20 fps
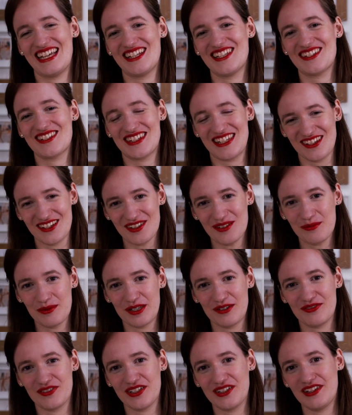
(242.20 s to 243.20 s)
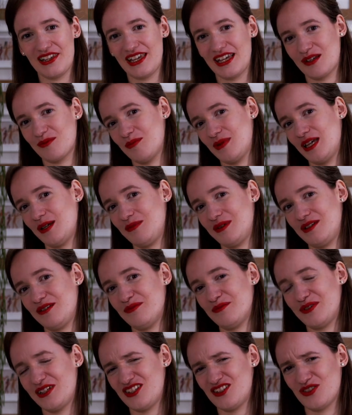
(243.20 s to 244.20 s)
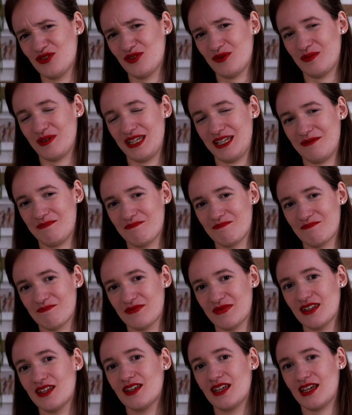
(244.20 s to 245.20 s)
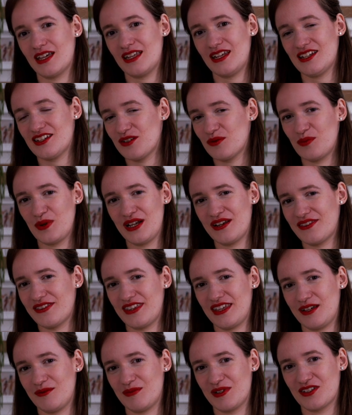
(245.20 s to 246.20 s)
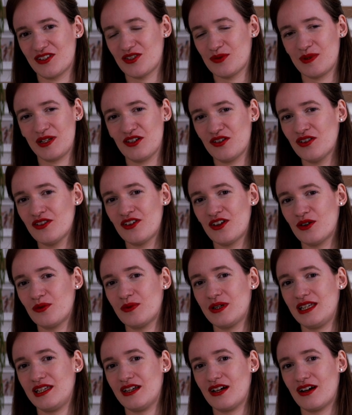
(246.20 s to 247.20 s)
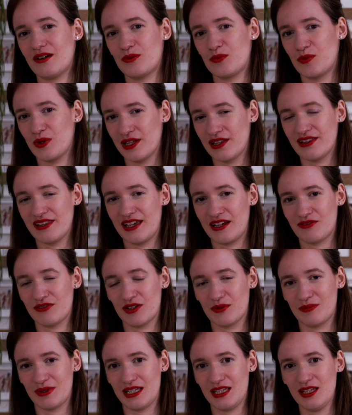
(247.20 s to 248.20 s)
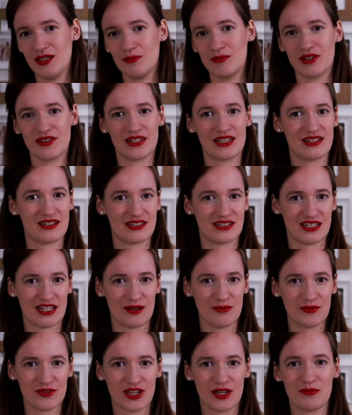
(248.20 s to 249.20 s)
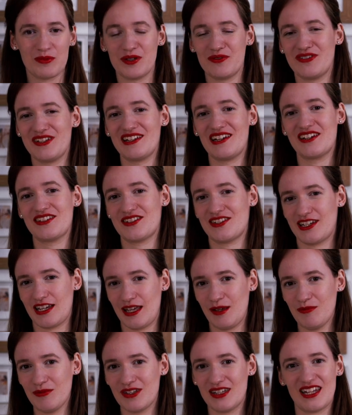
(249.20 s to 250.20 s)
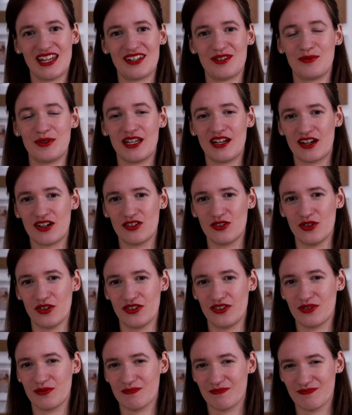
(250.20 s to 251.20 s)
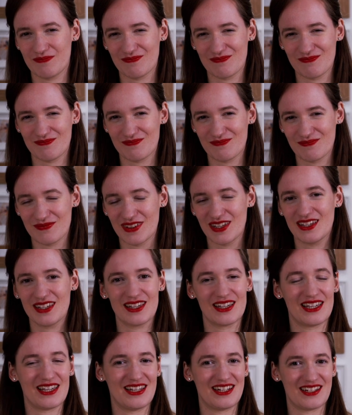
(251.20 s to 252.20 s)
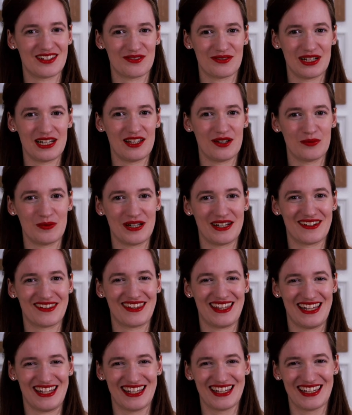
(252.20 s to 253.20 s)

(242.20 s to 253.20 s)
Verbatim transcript: and still we feel like maybe we should be. It is a weird thing because we all know we will never be, but at the same time, we feel ashamed that we are not. It is really a weird thing.